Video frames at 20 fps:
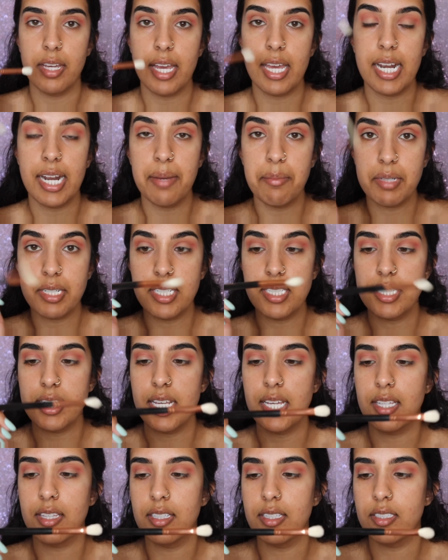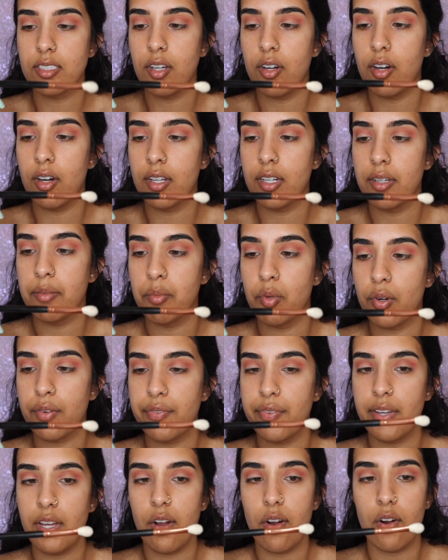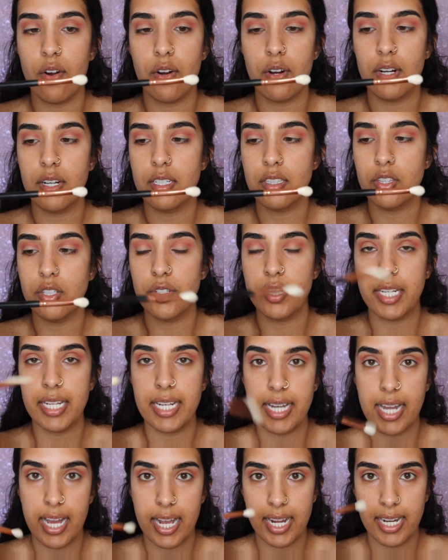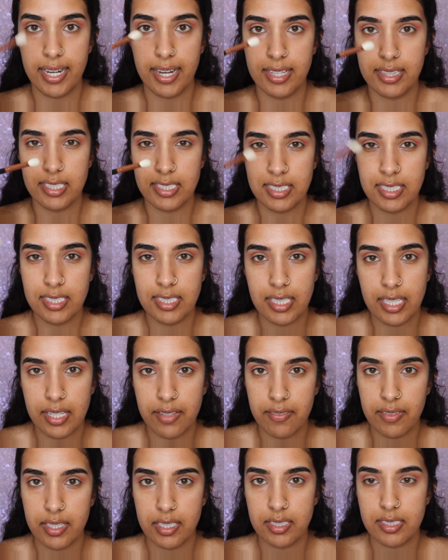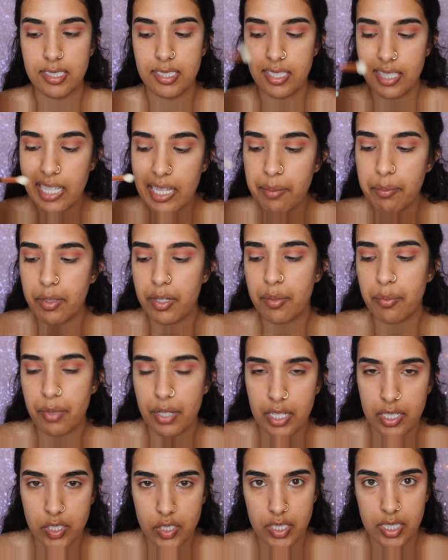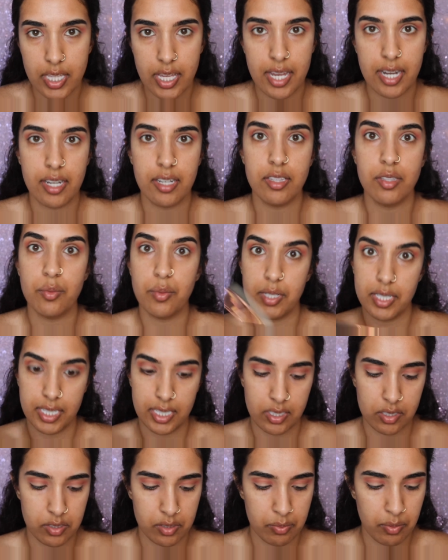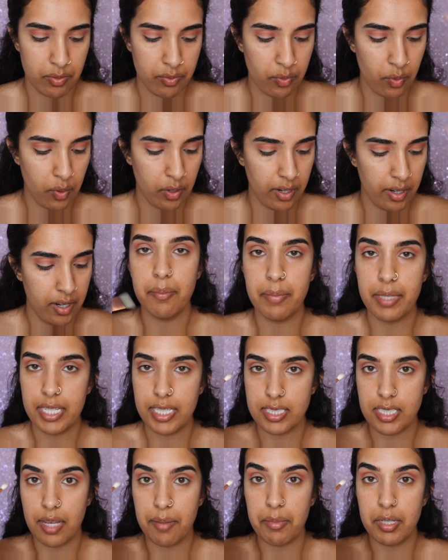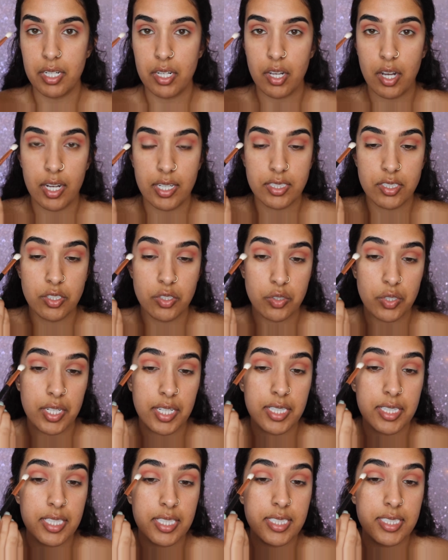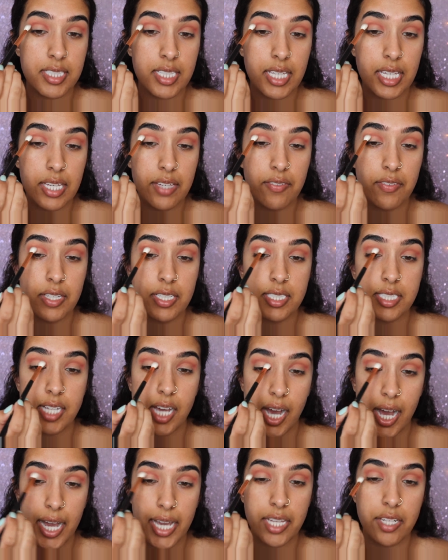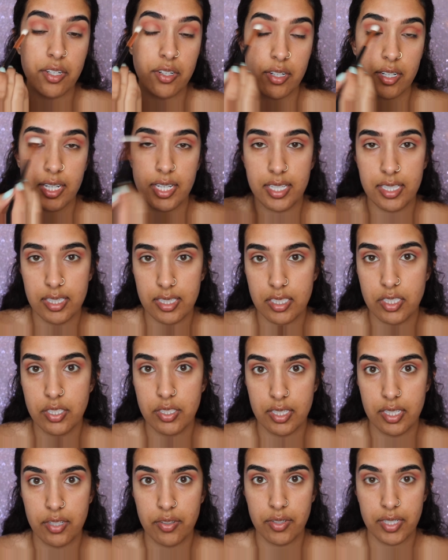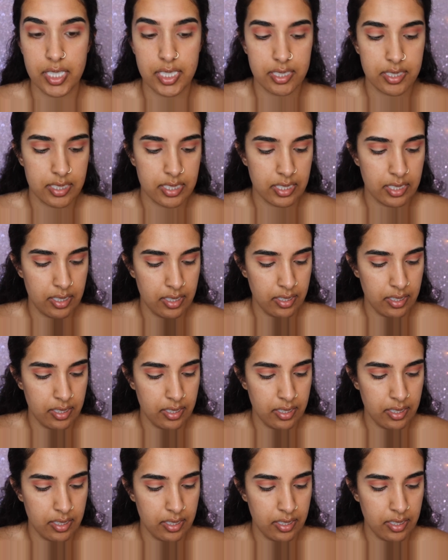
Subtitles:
And I'm gonna take this on a Morphe R39, and this is an even slimmer brush than the one I used before because I'm gonna concentrate this even tighter into the crease.